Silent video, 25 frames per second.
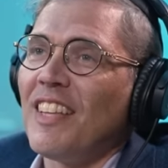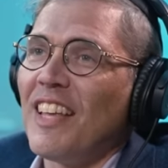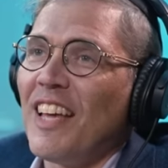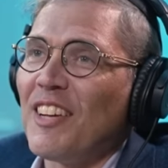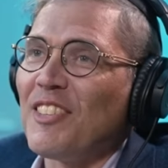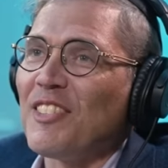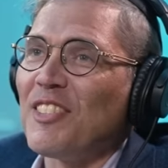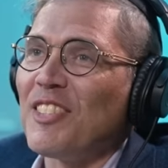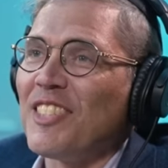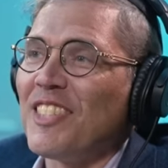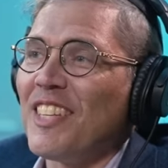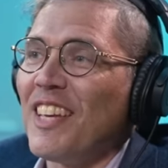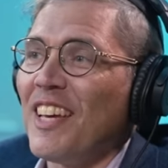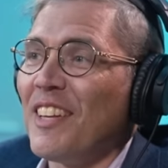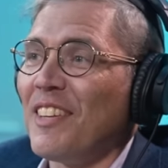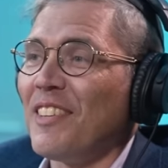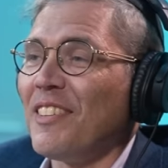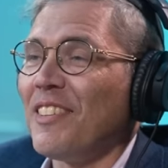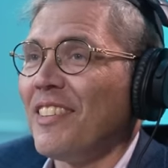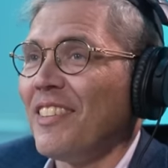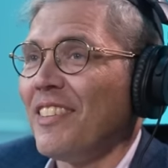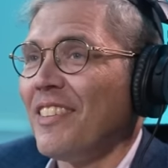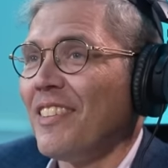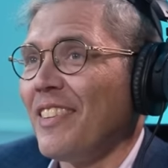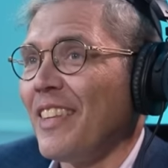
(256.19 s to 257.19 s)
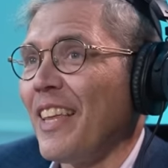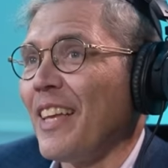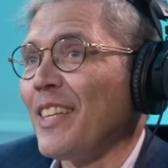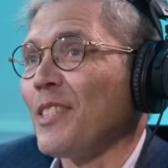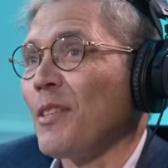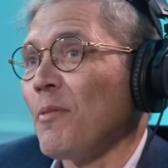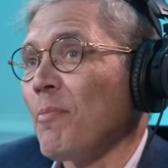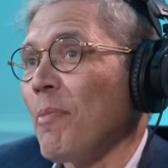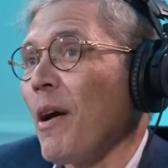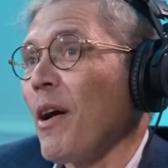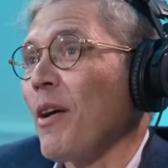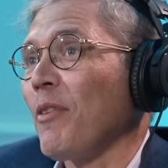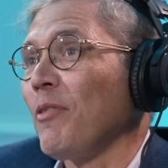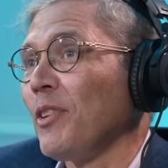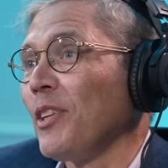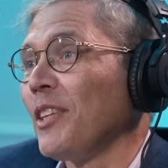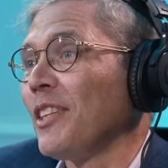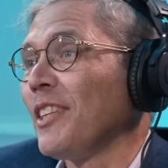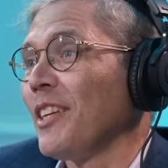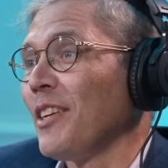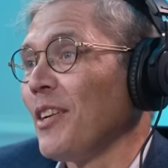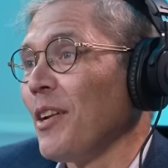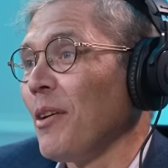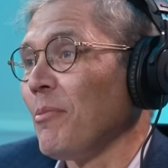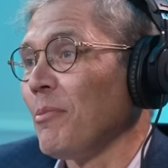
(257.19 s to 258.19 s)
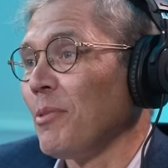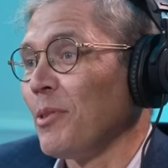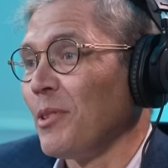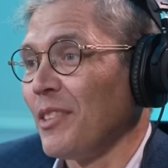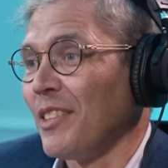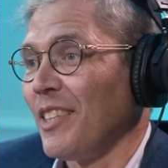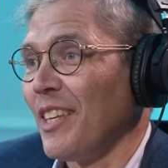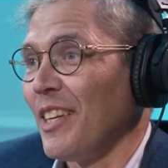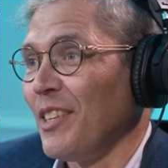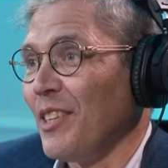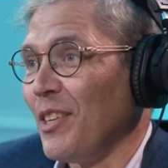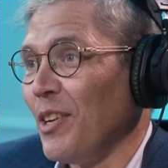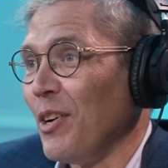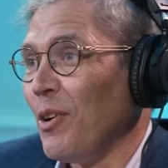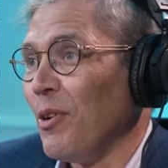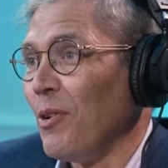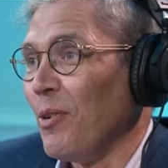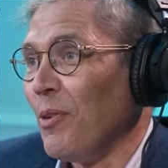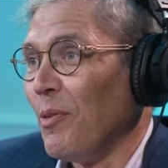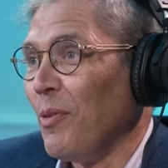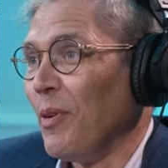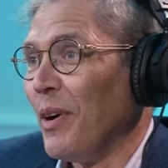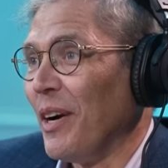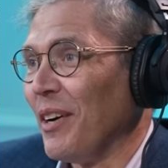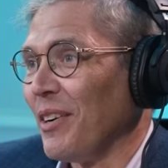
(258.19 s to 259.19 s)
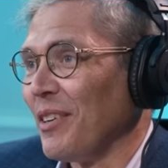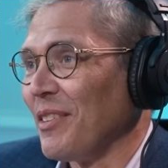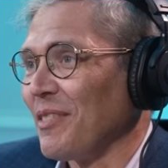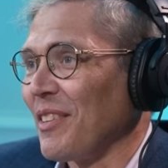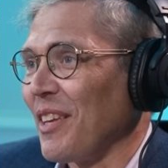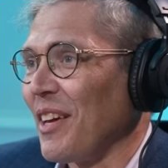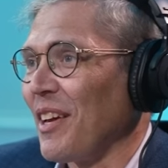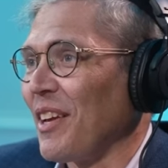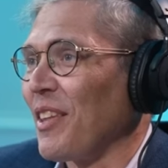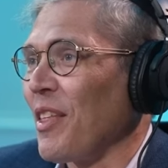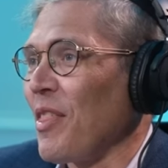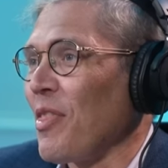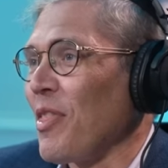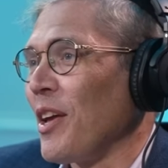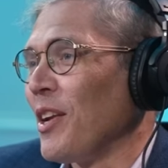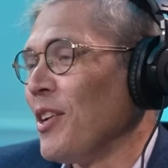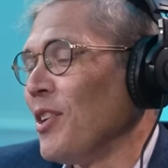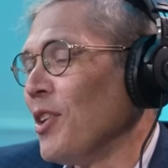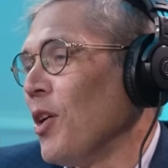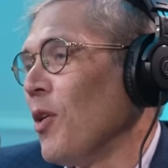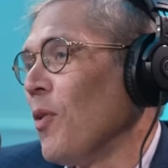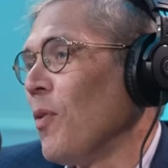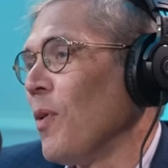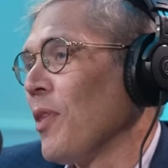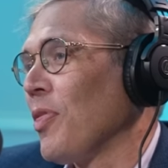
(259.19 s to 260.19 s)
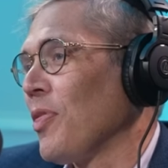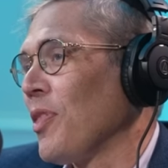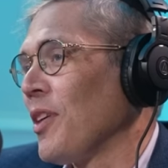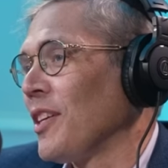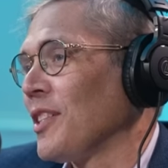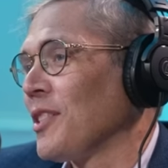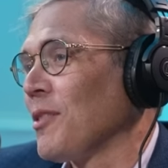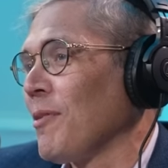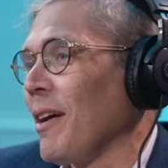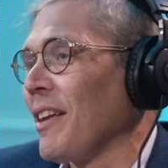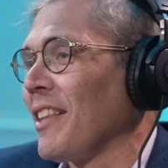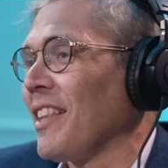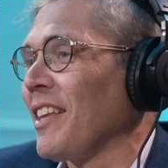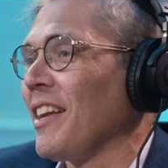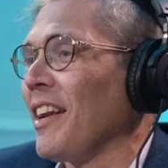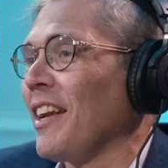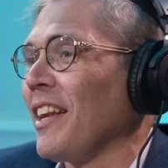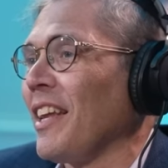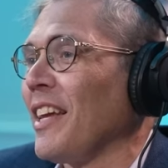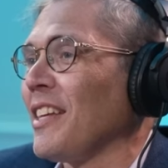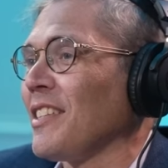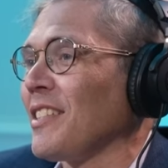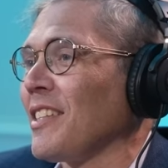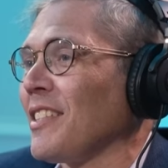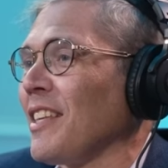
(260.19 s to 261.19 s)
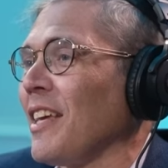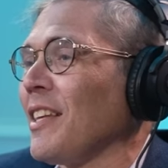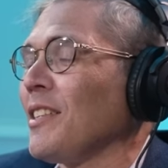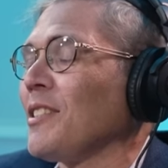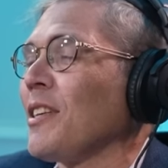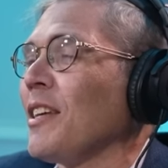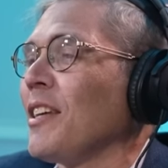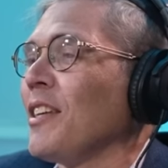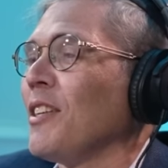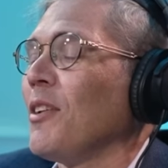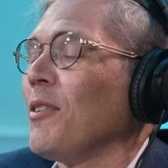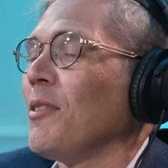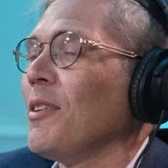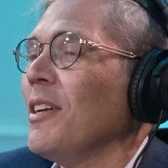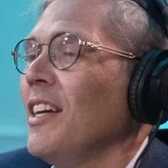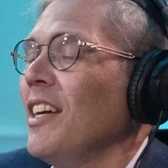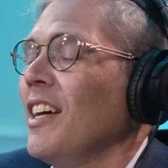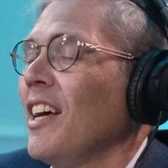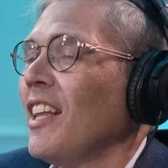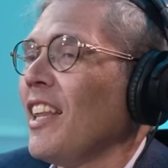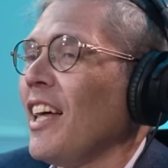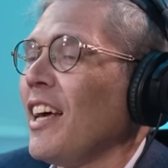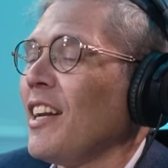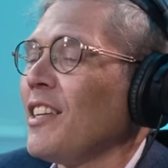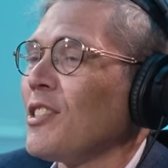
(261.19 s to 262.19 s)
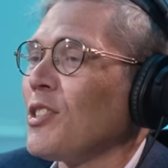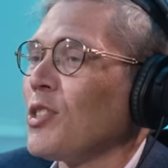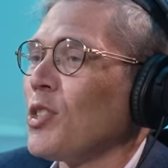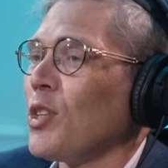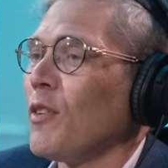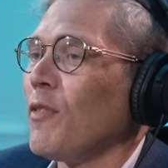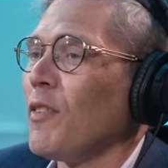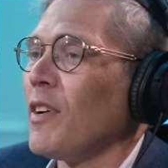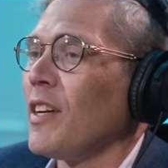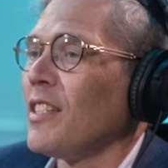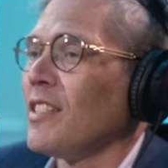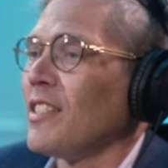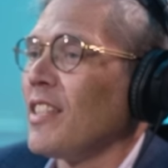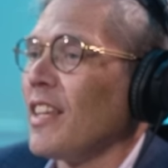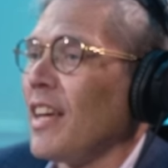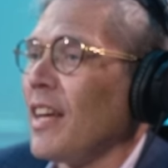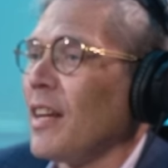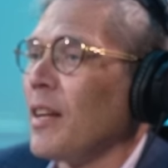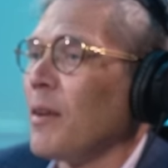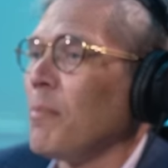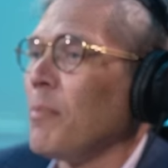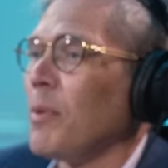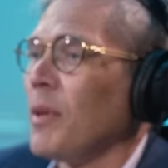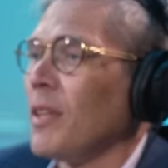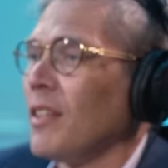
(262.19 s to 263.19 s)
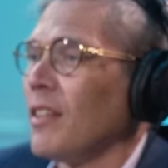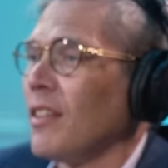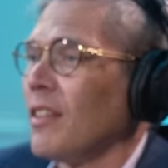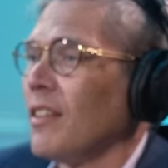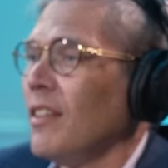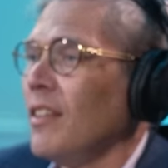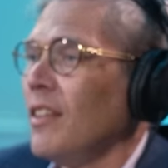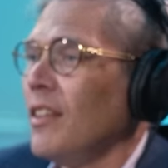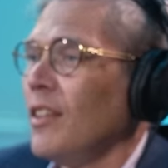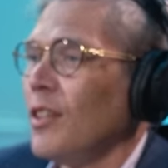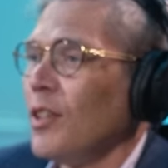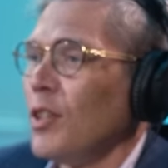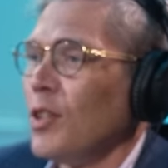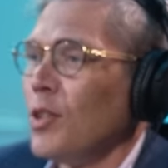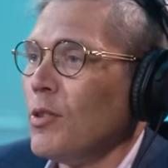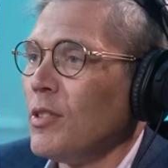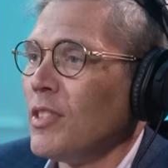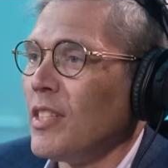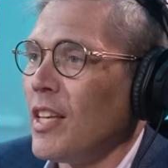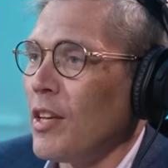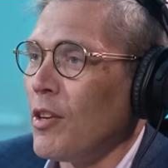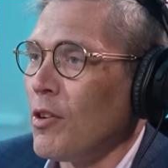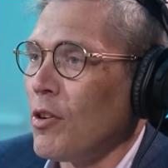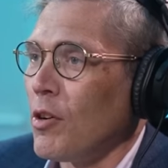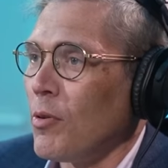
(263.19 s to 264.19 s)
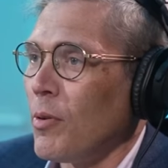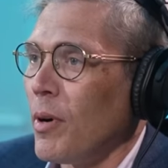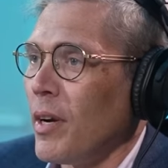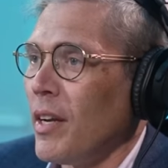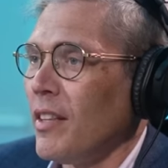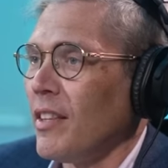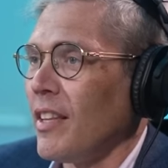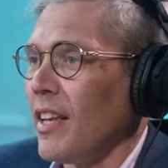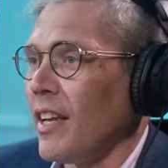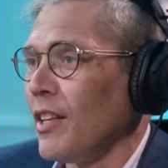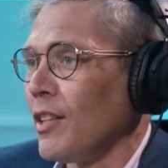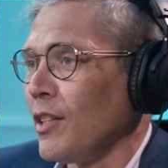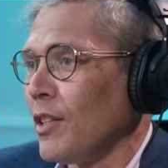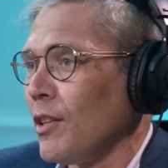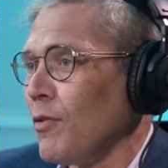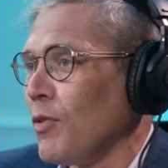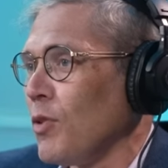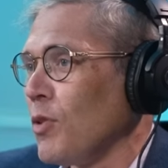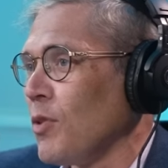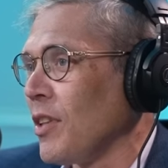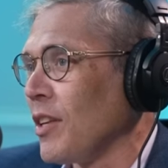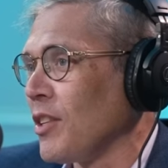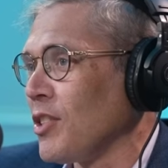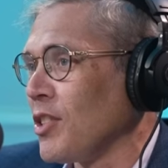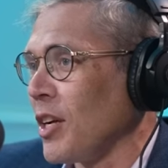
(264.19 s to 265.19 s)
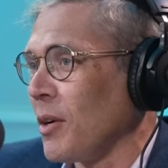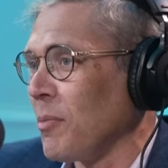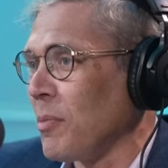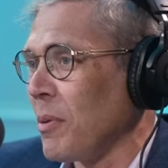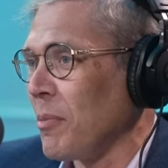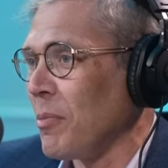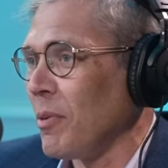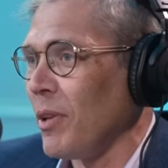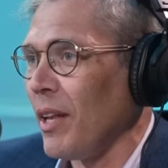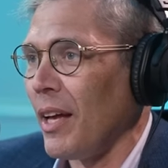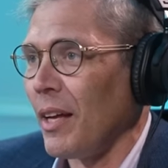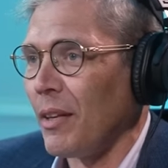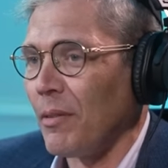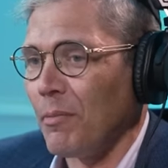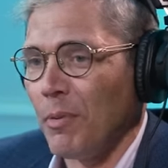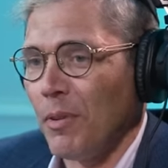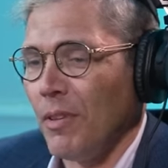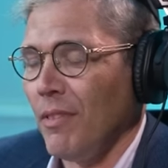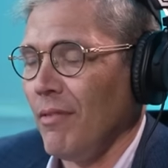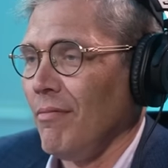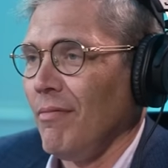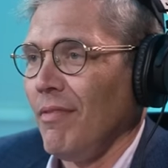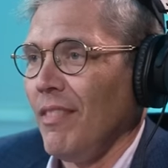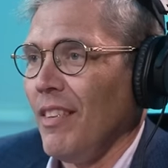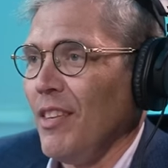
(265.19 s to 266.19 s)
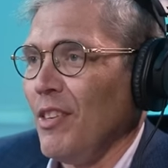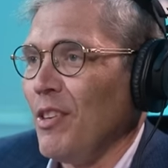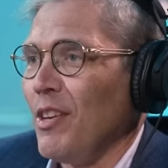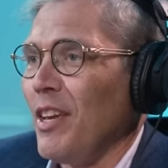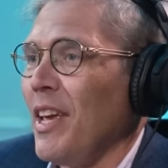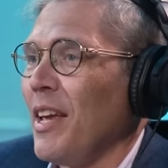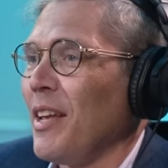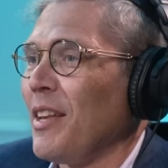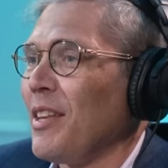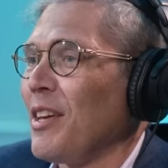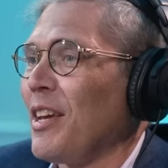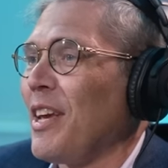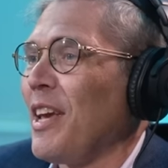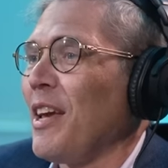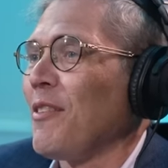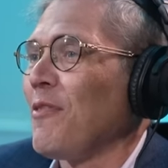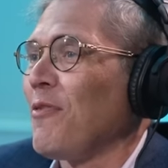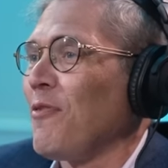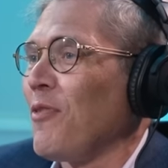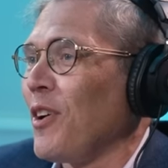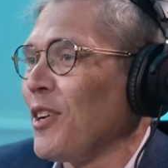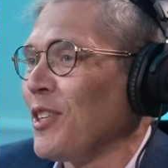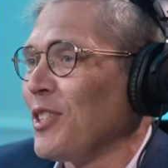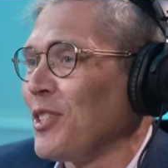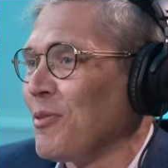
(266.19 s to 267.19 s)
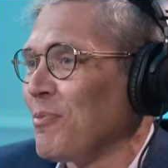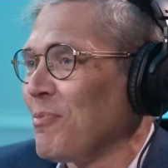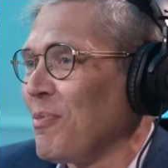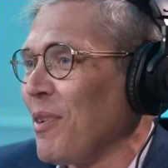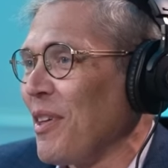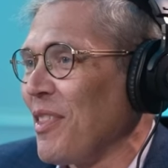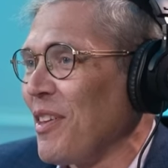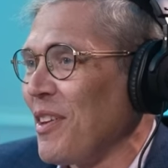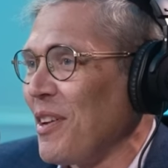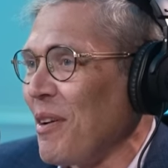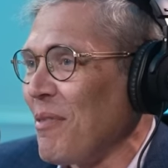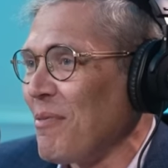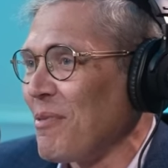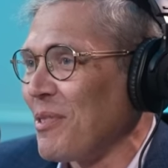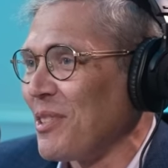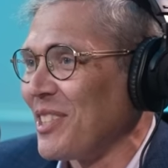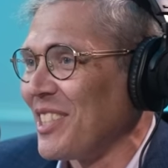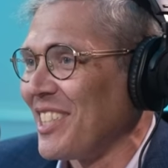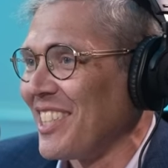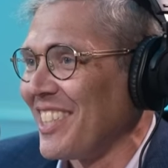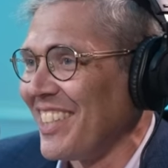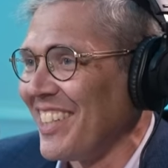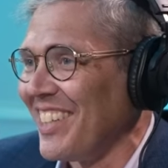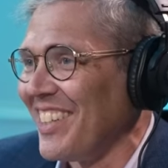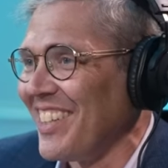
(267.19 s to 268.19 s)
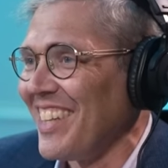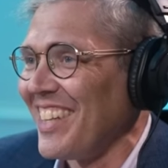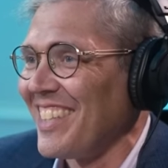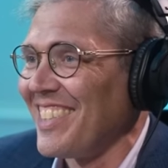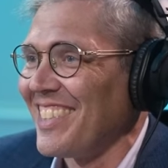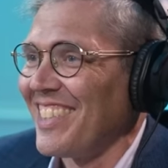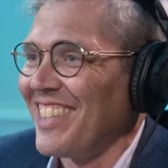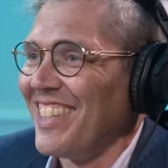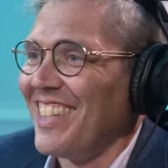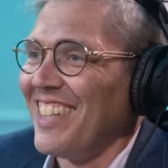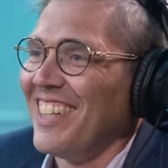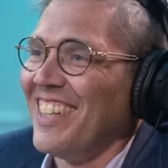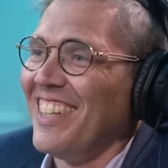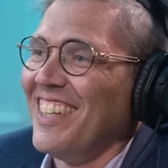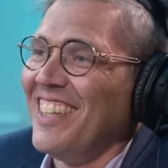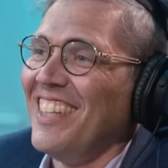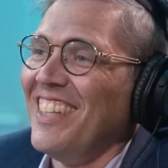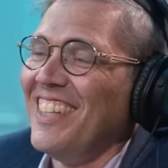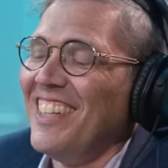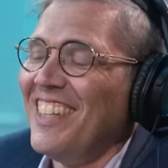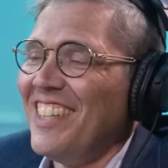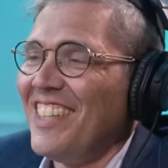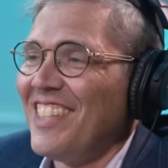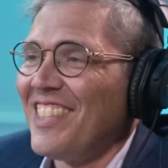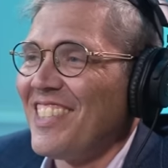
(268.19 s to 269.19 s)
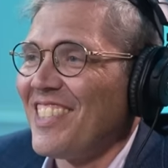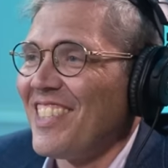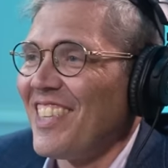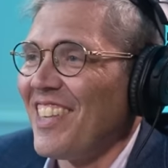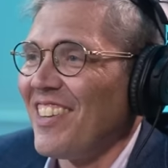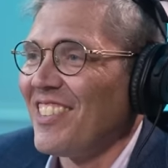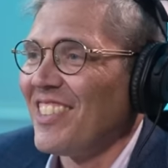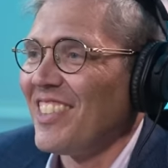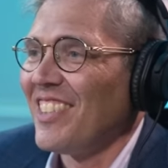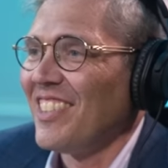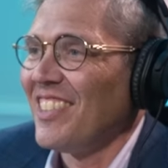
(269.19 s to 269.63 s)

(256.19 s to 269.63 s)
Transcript: they actually said that's the power of LinkedIn numbers. They know where they know where things are at. They are not asking. It's not you know a lot of surveys. They get an opinion. You say you're great. They interview. They check people out. But you can't you can't fudge by the numbers. You know that's. Uh, Can we ask